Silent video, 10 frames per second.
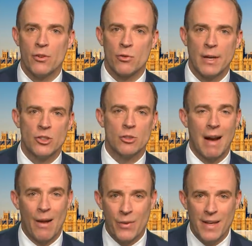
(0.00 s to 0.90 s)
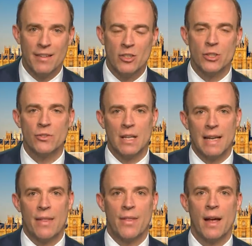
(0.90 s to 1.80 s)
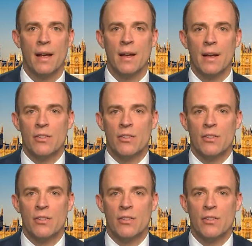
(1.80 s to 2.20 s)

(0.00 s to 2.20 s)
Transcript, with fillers: frustration around these issues to let the